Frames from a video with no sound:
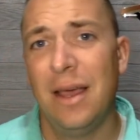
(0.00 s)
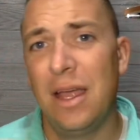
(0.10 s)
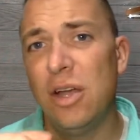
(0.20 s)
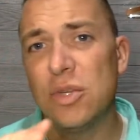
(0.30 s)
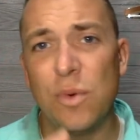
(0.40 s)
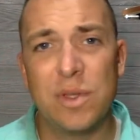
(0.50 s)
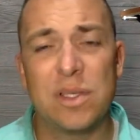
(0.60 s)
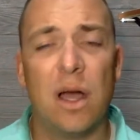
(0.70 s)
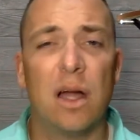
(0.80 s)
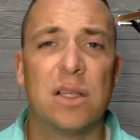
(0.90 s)
And here's what we
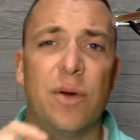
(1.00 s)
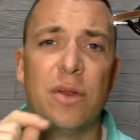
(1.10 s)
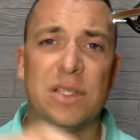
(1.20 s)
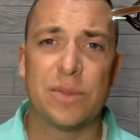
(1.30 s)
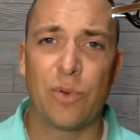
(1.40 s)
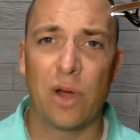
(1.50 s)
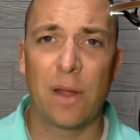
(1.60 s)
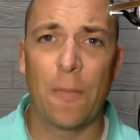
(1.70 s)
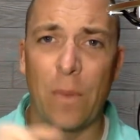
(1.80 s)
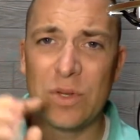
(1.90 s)
talked about in spring,
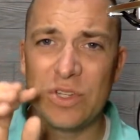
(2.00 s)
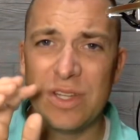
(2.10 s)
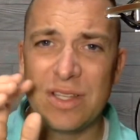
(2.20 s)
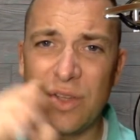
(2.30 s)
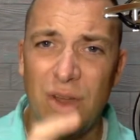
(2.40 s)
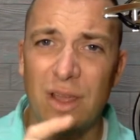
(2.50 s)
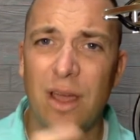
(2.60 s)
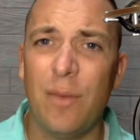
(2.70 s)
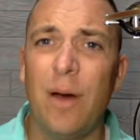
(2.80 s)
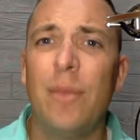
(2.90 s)
which it's going to
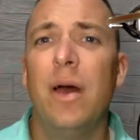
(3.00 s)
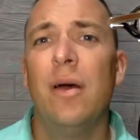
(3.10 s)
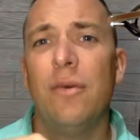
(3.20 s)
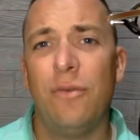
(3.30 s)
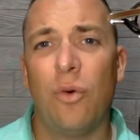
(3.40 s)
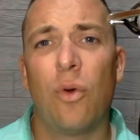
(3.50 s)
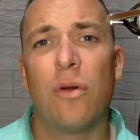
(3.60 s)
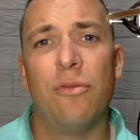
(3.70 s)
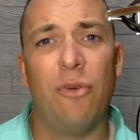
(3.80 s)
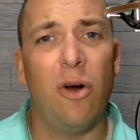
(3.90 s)
come up for
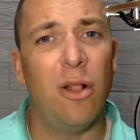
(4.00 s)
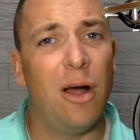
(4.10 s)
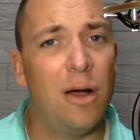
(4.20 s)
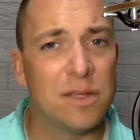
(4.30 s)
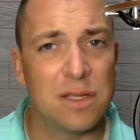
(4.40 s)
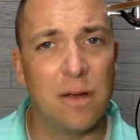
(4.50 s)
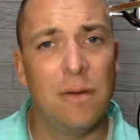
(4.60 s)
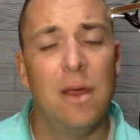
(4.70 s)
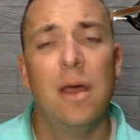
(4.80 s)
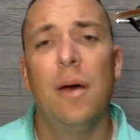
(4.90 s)
fall also.
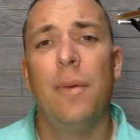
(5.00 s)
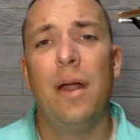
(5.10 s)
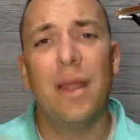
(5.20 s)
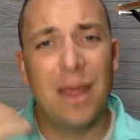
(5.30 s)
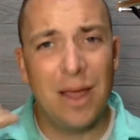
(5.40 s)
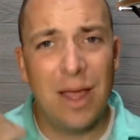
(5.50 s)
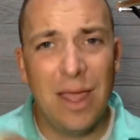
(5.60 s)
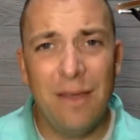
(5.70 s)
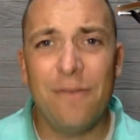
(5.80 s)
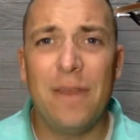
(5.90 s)
But
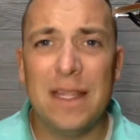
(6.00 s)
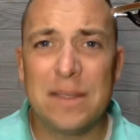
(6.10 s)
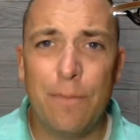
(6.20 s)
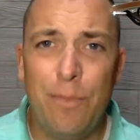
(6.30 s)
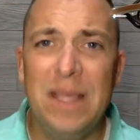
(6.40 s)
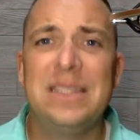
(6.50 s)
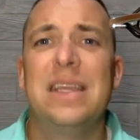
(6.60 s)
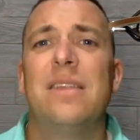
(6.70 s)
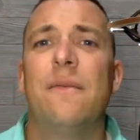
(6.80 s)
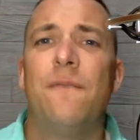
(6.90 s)
if it's busy
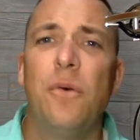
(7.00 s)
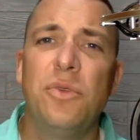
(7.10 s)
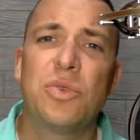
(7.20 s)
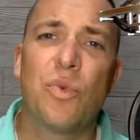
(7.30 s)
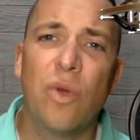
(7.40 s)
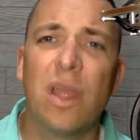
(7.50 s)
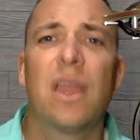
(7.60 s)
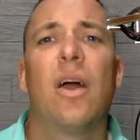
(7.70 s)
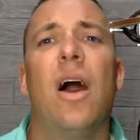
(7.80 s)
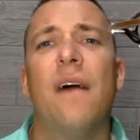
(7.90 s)
and the phone is
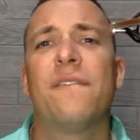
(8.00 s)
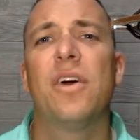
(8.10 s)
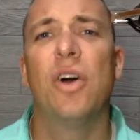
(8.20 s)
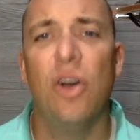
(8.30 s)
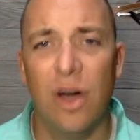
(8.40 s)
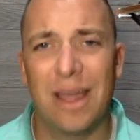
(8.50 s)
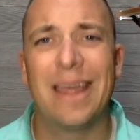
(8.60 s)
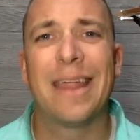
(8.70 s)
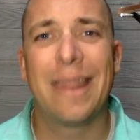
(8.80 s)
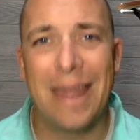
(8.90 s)
ringing off the hook,
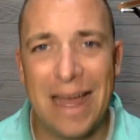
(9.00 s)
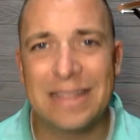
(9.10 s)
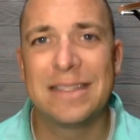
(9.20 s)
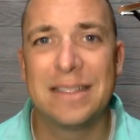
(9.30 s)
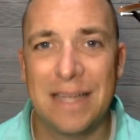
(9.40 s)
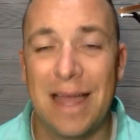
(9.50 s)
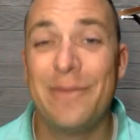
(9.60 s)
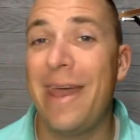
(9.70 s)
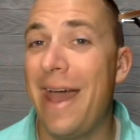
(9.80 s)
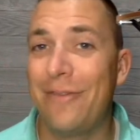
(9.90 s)
that's the time
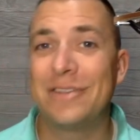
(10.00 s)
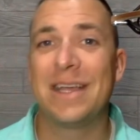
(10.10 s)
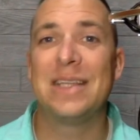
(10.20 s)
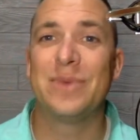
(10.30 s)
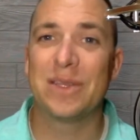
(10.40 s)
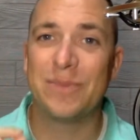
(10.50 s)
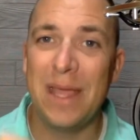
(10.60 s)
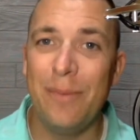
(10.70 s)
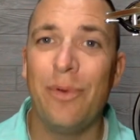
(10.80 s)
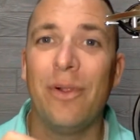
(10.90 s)
to advertise, because
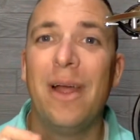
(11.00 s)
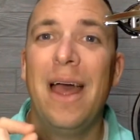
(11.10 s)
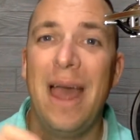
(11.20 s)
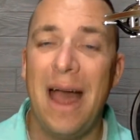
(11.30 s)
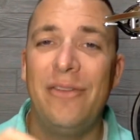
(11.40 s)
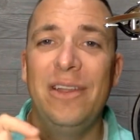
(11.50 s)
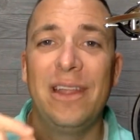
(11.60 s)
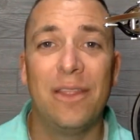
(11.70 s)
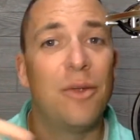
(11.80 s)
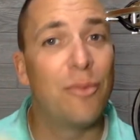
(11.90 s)
people have it
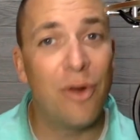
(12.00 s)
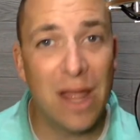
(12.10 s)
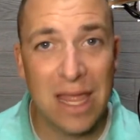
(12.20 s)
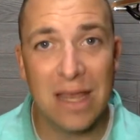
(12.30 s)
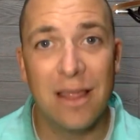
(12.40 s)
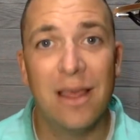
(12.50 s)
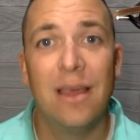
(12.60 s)
in their brain.